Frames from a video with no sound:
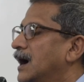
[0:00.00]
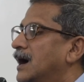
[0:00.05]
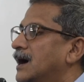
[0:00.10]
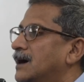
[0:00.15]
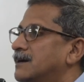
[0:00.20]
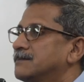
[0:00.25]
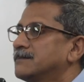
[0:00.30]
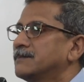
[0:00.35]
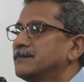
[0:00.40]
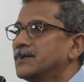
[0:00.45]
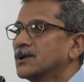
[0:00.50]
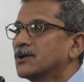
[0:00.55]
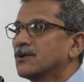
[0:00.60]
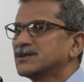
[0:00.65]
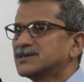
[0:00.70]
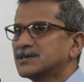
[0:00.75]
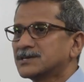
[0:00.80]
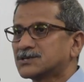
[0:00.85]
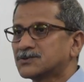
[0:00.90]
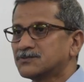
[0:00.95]
um,
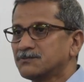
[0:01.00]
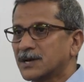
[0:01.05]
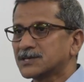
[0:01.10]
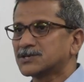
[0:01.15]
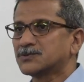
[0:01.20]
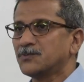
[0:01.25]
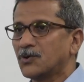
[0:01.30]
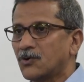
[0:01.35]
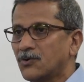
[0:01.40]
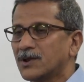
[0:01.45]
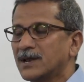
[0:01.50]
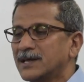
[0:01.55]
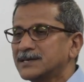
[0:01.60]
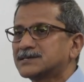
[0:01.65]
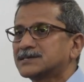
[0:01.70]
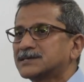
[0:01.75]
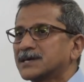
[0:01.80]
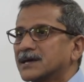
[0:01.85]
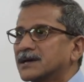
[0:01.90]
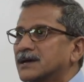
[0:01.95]
because it's much more
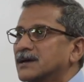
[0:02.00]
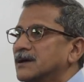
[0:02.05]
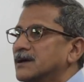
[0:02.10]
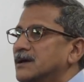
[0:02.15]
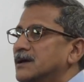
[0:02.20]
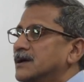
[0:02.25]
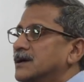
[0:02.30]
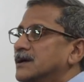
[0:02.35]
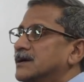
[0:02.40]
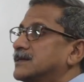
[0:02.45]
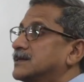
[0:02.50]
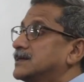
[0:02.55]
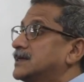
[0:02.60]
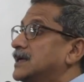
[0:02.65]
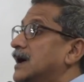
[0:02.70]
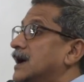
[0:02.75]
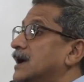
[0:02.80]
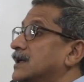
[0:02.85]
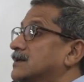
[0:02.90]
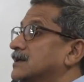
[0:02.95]
holistic
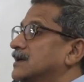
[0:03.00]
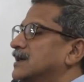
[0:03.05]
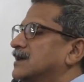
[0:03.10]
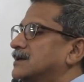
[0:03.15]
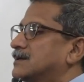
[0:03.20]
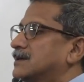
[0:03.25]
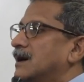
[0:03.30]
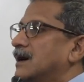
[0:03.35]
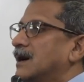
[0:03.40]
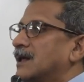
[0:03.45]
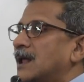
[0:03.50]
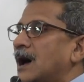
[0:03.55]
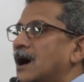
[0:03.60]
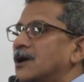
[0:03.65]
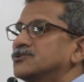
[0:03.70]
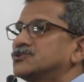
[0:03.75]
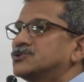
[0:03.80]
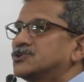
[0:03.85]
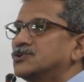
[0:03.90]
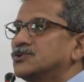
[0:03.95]
that it
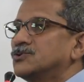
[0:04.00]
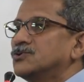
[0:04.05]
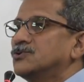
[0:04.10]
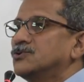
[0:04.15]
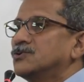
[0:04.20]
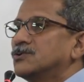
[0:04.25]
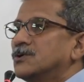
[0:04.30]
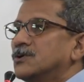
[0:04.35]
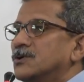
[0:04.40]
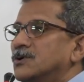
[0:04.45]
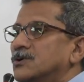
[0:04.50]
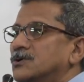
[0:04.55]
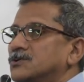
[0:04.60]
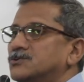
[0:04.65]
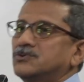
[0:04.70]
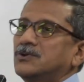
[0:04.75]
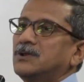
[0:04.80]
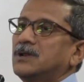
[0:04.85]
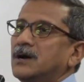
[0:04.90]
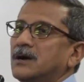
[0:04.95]
allows you
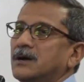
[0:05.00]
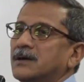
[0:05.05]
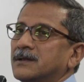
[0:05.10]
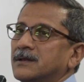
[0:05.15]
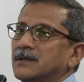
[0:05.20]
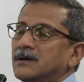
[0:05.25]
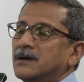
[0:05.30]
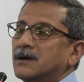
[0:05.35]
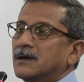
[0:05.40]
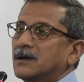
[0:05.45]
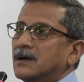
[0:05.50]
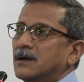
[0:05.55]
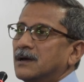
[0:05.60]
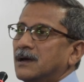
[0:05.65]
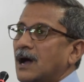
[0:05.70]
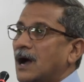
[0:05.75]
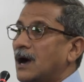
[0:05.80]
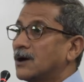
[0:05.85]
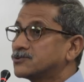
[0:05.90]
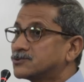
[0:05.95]
to learn
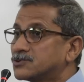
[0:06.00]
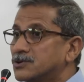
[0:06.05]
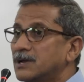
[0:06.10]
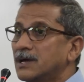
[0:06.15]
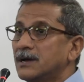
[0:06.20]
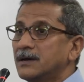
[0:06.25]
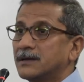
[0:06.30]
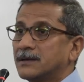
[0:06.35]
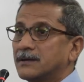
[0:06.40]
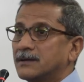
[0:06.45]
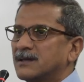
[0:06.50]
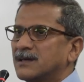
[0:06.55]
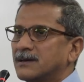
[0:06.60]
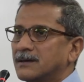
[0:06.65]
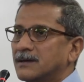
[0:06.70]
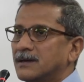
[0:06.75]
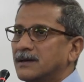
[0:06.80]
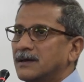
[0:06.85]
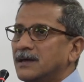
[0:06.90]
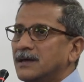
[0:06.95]
how to learn.
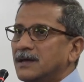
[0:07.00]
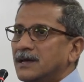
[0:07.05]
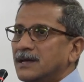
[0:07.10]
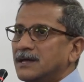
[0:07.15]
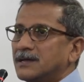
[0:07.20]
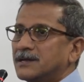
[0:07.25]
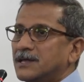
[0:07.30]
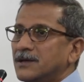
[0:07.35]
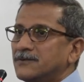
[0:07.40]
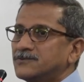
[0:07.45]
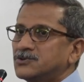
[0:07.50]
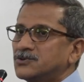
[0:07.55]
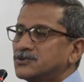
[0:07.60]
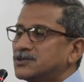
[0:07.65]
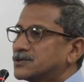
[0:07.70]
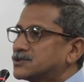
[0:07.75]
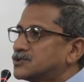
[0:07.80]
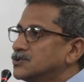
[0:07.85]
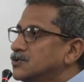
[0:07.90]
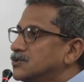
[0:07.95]
It gives you
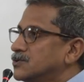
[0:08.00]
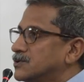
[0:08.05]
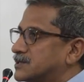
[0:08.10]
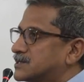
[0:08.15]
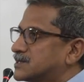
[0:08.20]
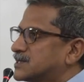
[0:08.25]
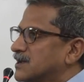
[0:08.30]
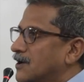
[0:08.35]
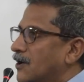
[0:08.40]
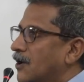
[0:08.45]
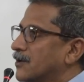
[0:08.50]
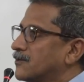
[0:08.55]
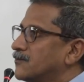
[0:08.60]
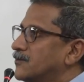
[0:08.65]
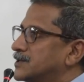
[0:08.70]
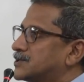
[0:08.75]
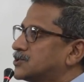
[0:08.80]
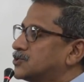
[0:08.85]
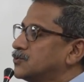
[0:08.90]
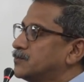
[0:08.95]
the tools
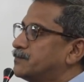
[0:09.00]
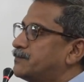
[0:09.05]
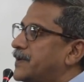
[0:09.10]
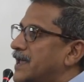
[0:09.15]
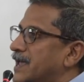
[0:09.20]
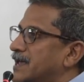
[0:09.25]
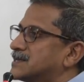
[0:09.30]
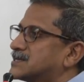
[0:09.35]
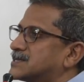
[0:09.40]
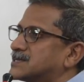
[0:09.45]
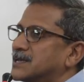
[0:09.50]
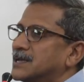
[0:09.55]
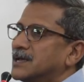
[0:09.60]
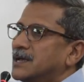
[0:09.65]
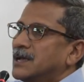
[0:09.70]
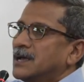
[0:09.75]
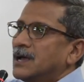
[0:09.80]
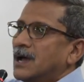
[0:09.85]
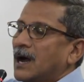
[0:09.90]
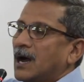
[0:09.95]
on which you base
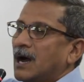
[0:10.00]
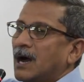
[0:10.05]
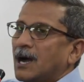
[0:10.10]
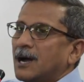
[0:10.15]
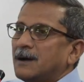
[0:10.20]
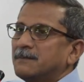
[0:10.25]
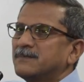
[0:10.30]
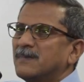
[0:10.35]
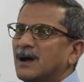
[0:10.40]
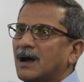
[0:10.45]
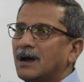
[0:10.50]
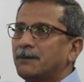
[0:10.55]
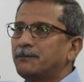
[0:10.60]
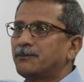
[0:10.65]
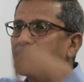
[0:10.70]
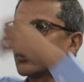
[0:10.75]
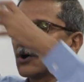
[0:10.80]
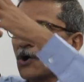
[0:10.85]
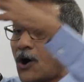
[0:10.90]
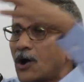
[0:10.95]
um, a
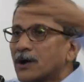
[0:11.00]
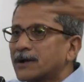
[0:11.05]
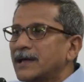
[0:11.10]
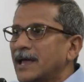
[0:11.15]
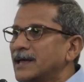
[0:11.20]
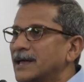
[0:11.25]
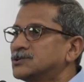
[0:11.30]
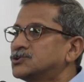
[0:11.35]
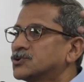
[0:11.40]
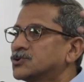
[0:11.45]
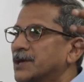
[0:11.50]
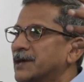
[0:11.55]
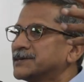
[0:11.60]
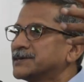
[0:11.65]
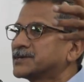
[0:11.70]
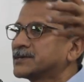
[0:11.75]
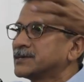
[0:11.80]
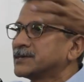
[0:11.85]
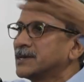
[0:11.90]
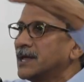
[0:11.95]
broad
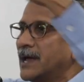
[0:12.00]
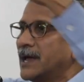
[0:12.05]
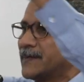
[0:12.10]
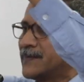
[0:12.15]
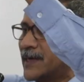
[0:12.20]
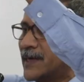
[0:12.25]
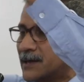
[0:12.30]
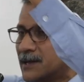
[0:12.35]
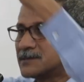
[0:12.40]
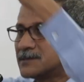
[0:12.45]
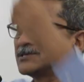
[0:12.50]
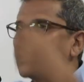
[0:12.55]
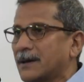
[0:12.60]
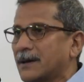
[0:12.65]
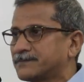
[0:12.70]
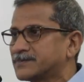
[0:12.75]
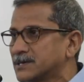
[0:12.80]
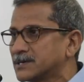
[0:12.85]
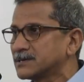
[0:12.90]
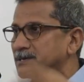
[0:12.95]
education and then a
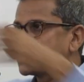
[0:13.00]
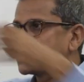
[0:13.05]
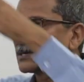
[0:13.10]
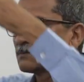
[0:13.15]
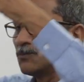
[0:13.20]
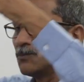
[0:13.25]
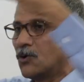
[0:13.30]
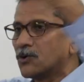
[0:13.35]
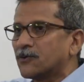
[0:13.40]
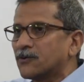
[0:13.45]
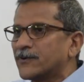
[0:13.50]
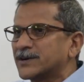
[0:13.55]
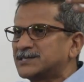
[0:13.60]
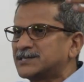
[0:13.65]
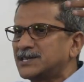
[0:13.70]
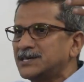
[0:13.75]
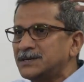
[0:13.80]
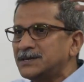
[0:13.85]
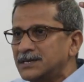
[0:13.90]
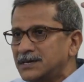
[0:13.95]
depth. It's a more of a
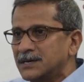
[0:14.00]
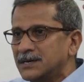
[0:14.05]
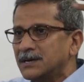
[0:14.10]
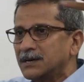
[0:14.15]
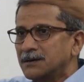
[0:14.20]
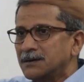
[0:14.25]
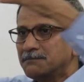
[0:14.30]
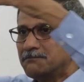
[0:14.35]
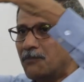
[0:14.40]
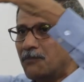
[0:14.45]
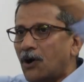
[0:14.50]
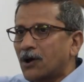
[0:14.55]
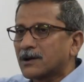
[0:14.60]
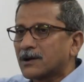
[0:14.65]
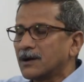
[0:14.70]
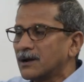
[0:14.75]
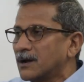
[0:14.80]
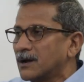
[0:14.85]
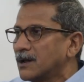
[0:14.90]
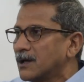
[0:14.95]
T
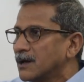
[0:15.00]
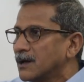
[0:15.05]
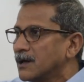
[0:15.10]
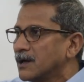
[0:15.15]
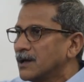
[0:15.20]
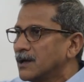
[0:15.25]
model